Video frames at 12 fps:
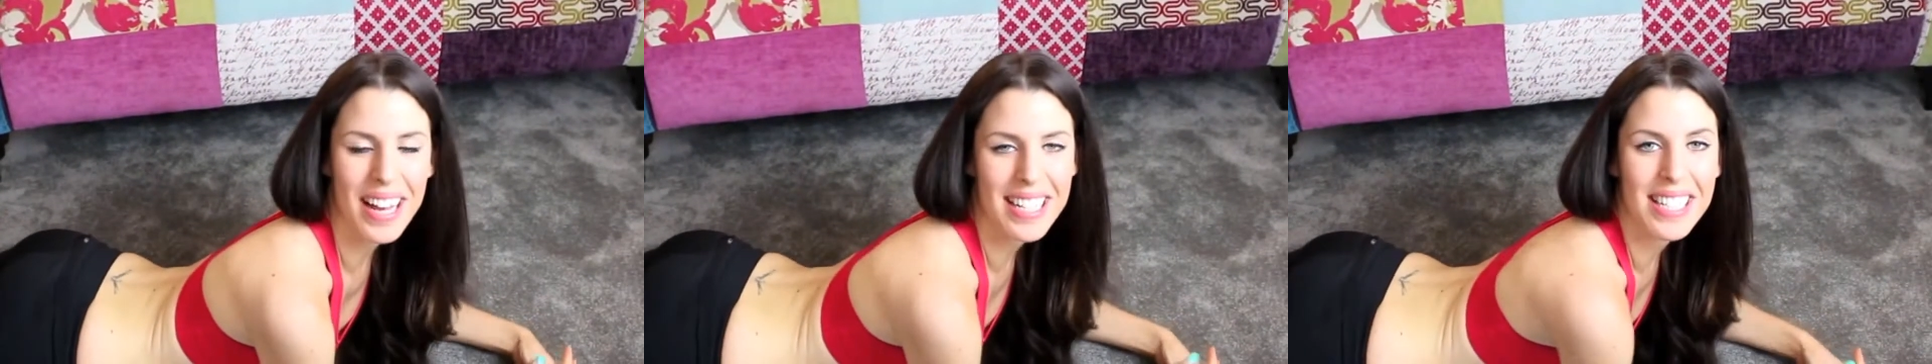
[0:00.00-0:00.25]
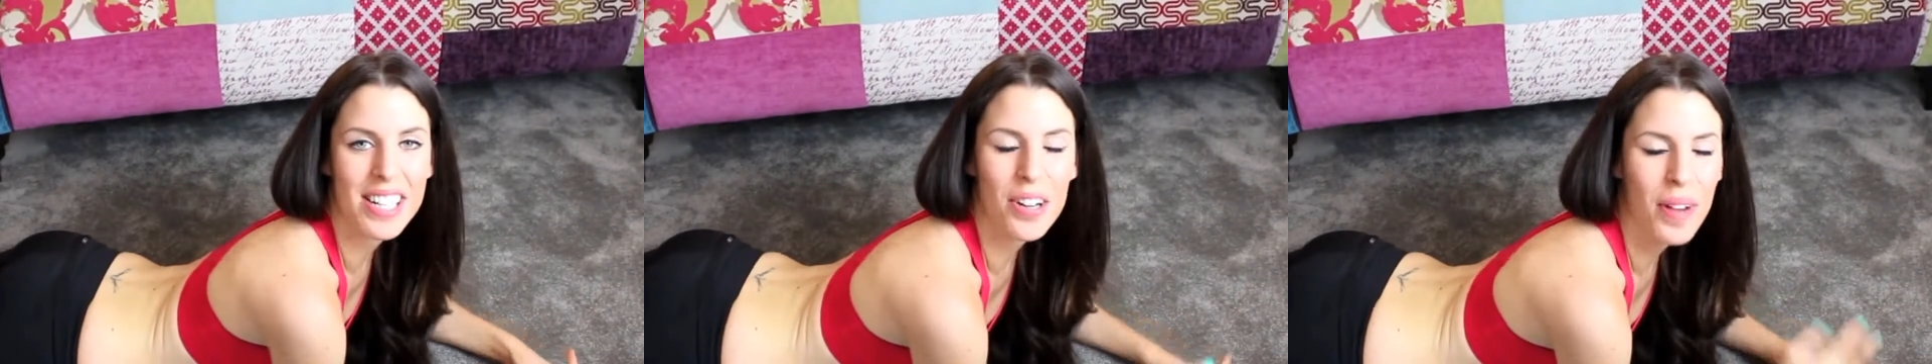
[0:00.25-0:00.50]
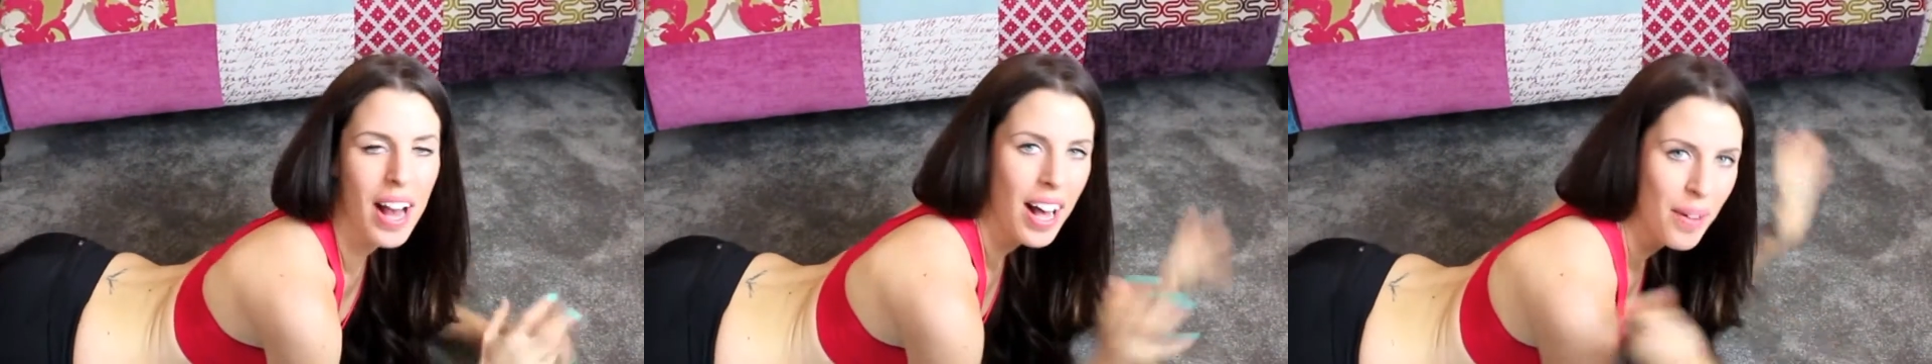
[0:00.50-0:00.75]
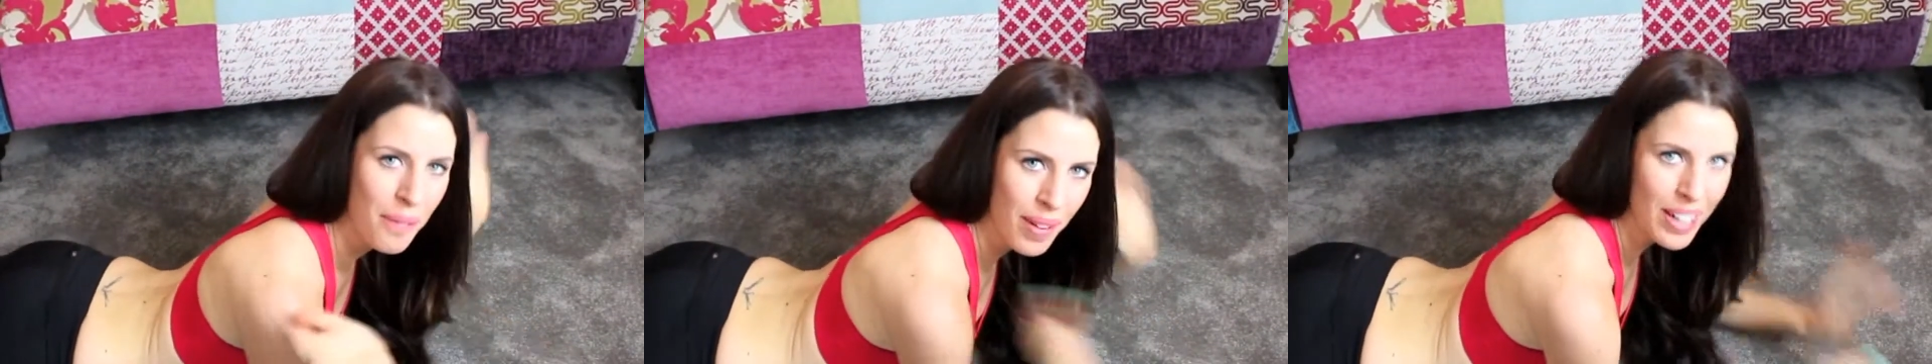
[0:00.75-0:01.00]
guys to do
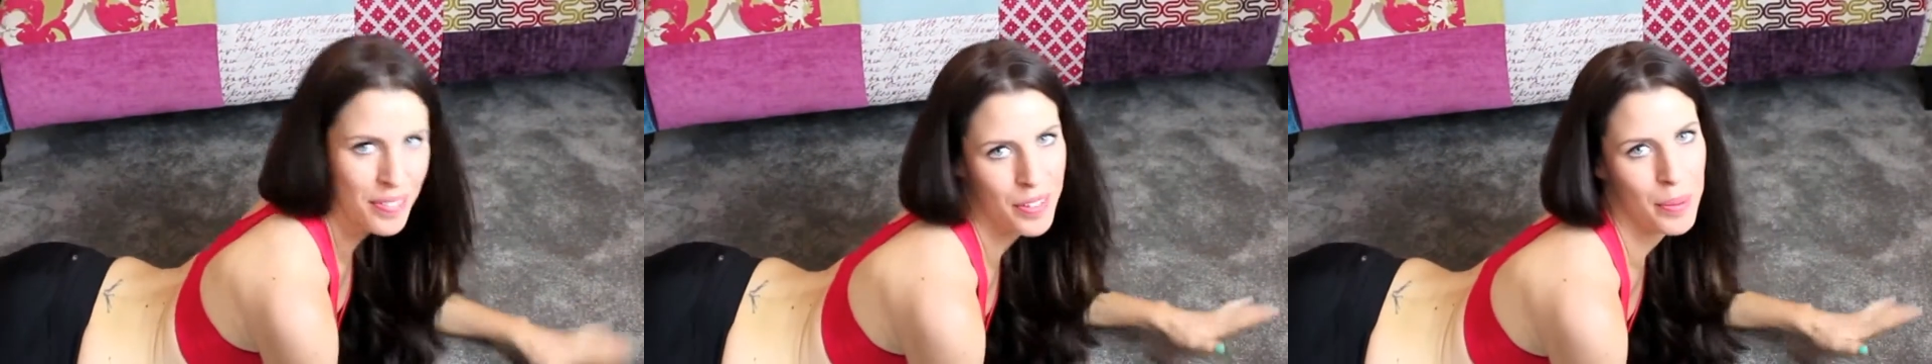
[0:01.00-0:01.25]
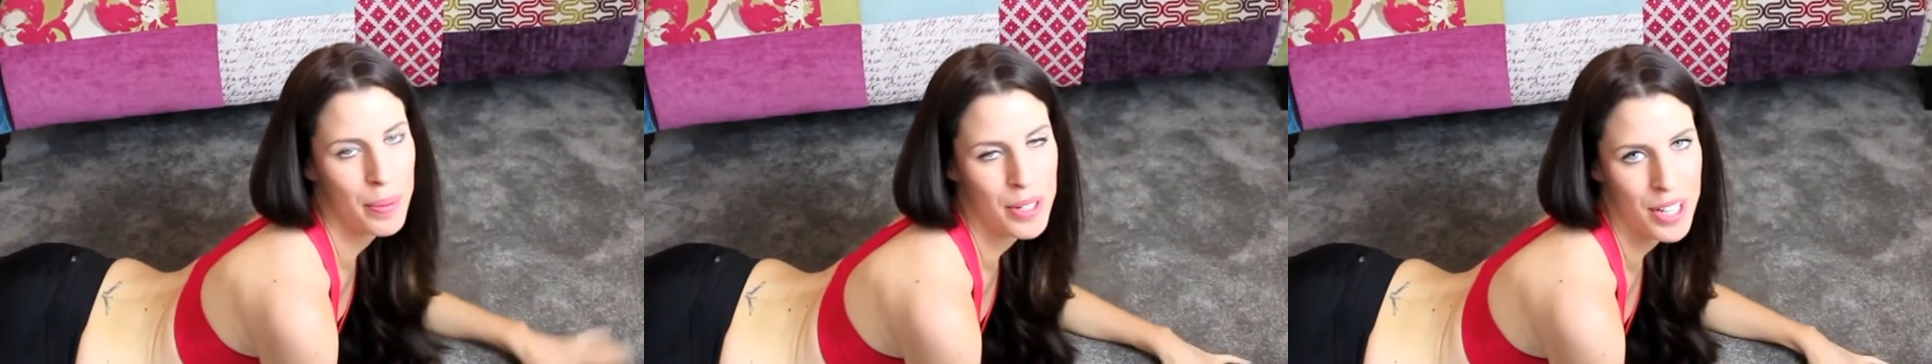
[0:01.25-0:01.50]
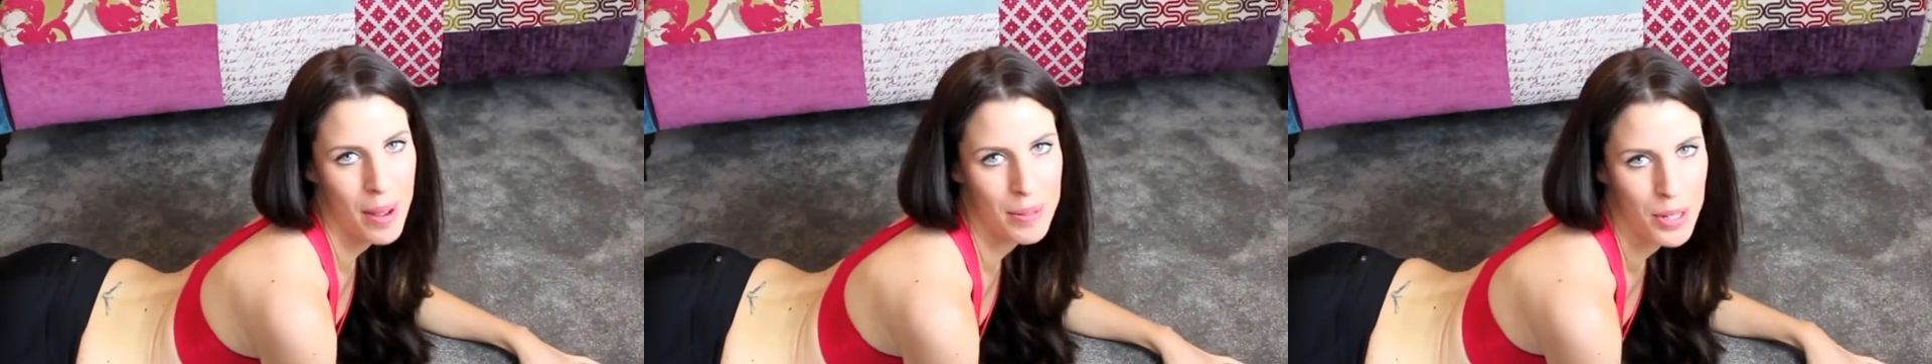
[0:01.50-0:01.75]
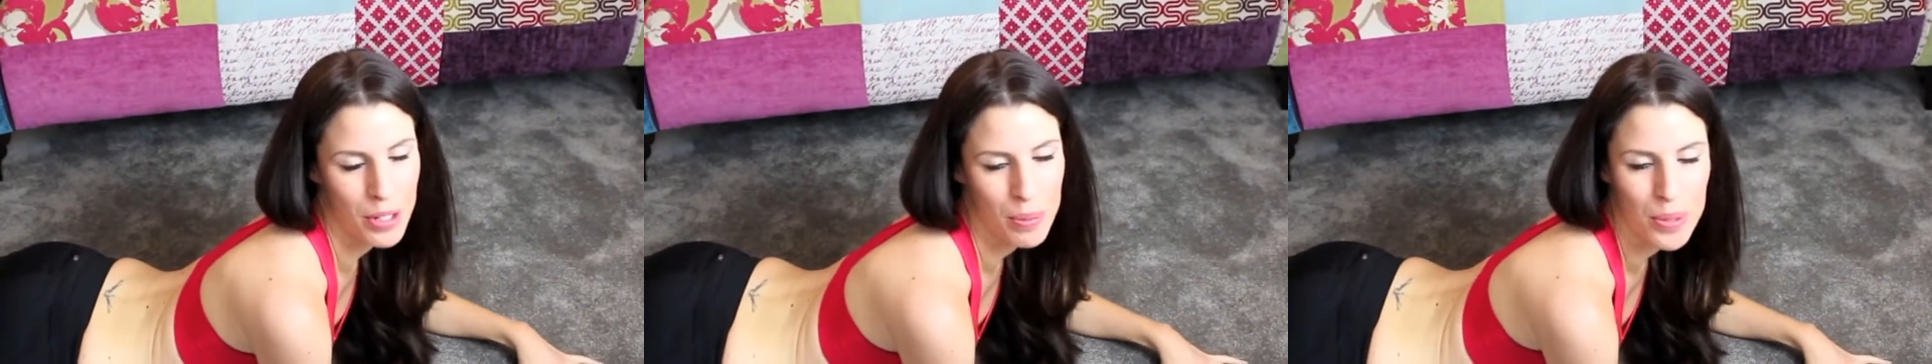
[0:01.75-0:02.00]
are wonderful
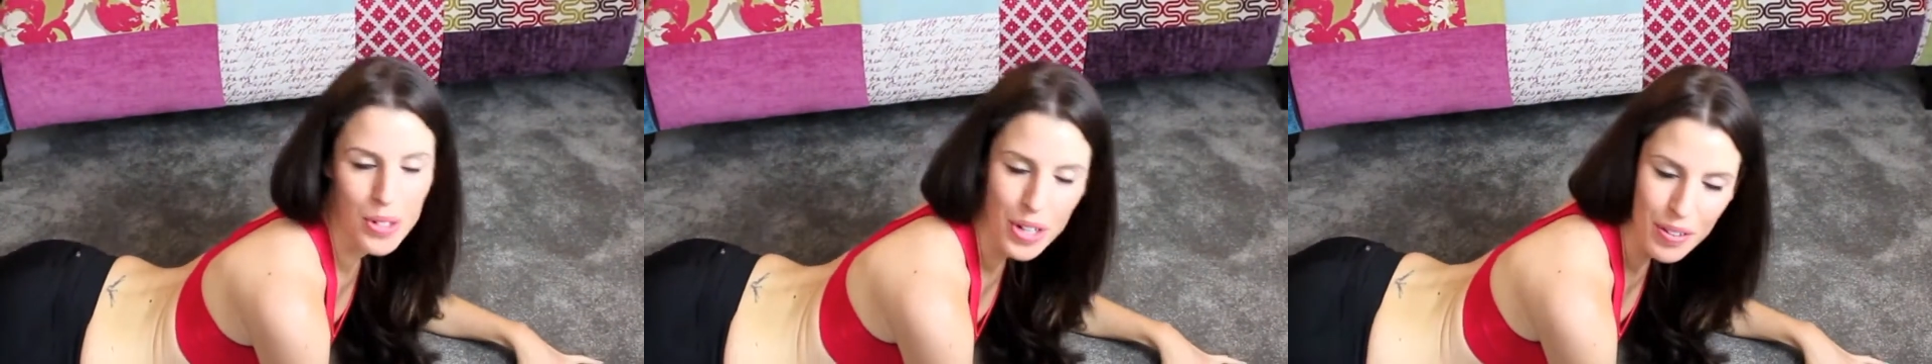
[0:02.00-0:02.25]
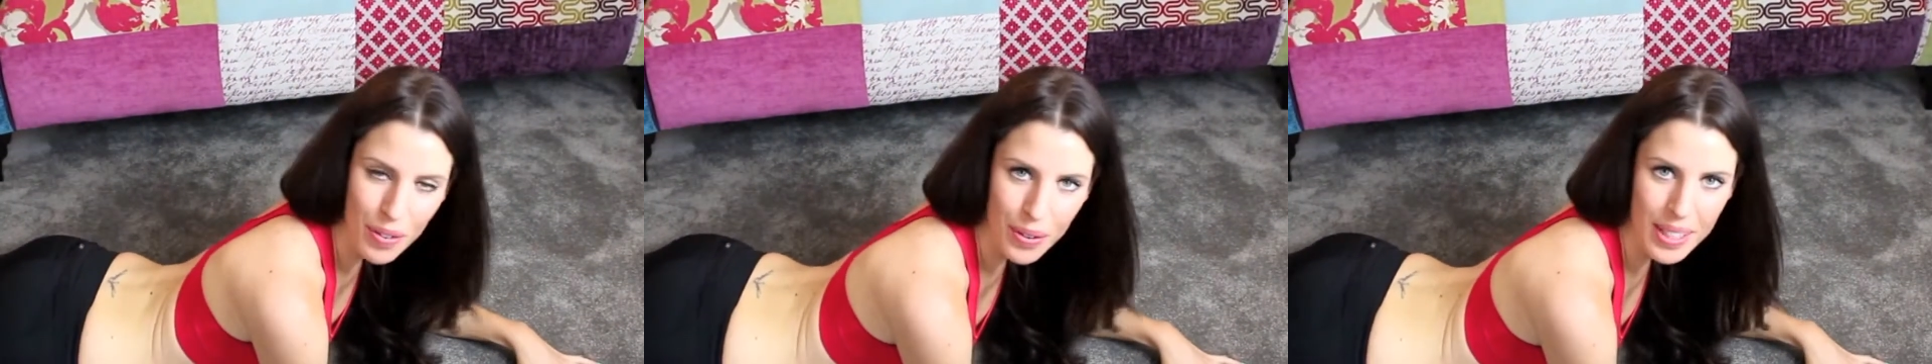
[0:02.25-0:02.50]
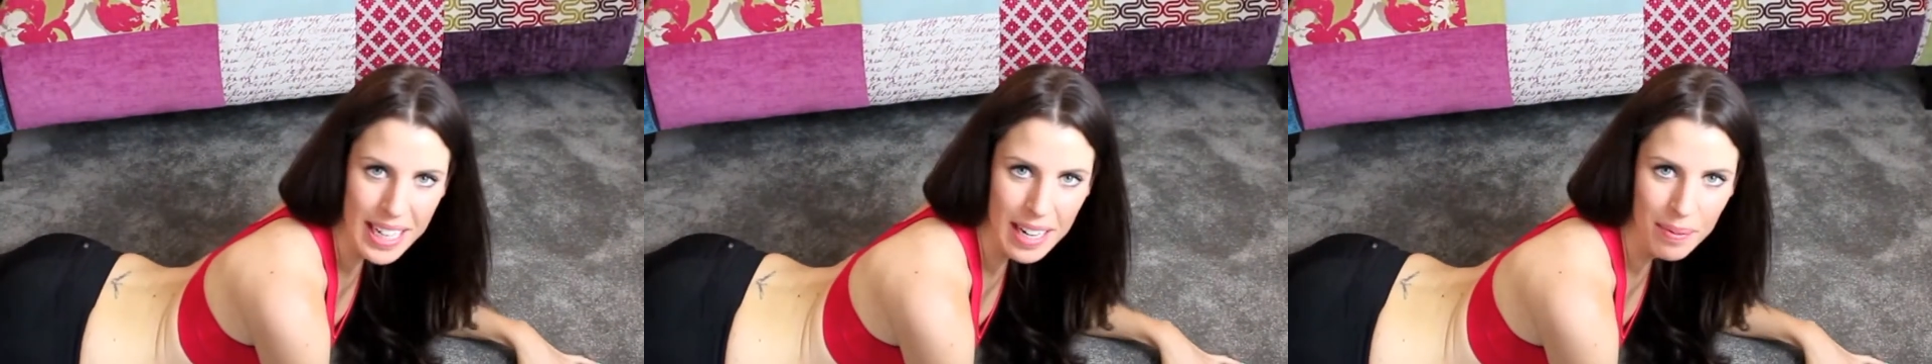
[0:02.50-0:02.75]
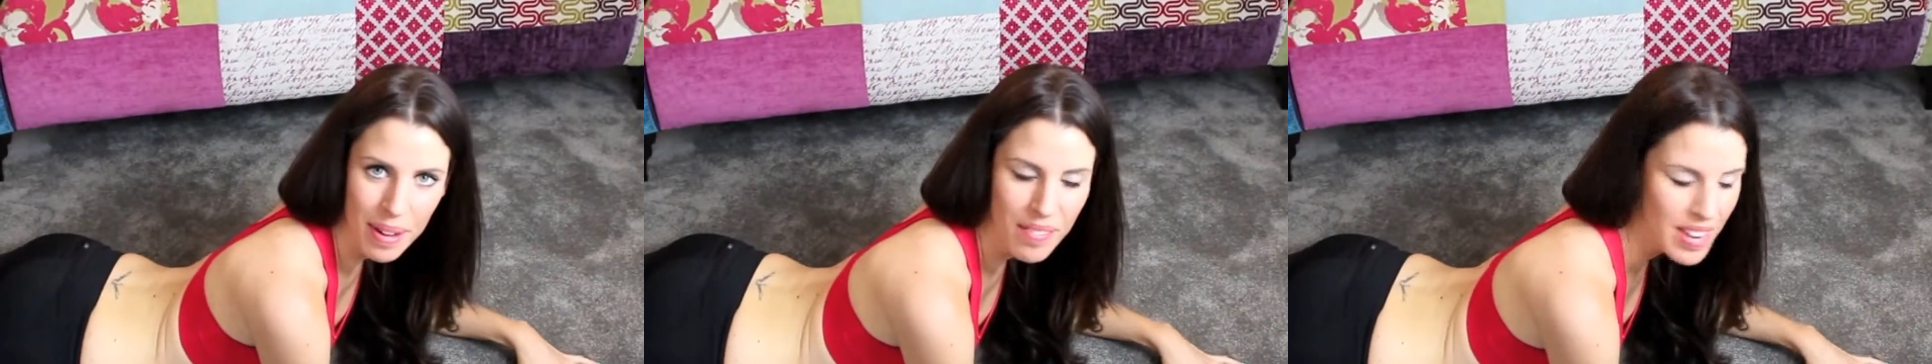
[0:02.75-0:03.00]
push-ups, which I'm sure you've all seen
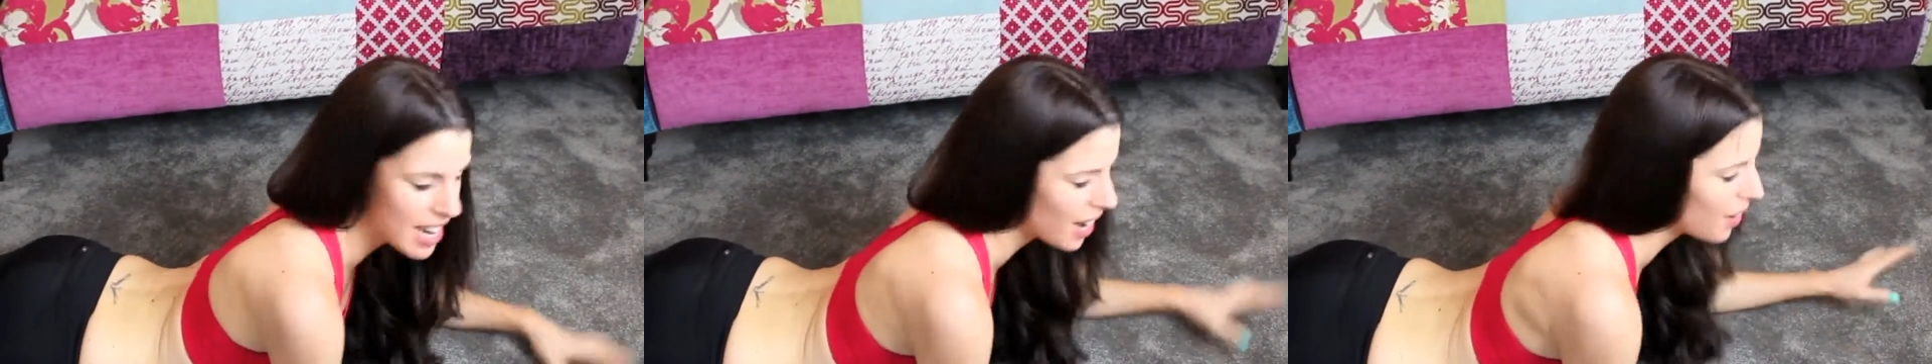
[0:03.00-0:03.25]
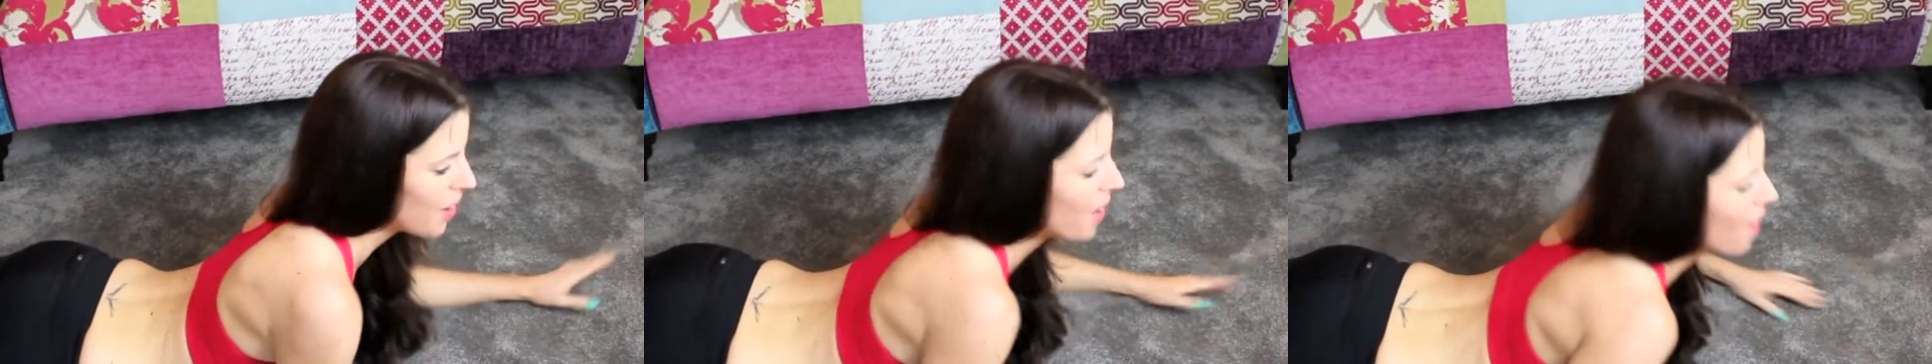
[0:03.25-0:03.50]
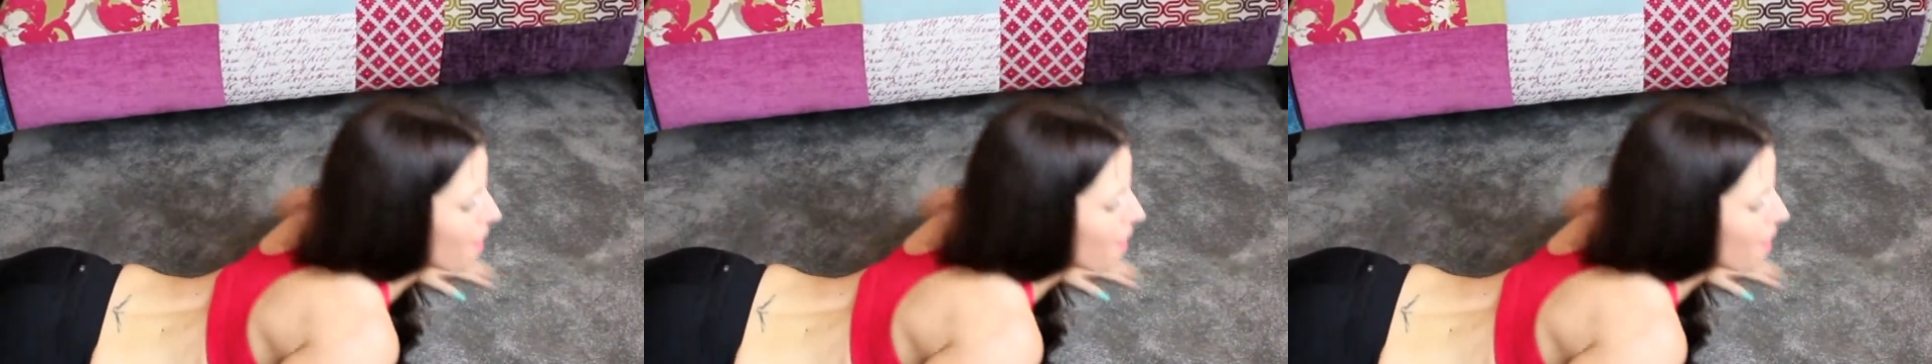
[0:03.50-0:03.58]
in my video.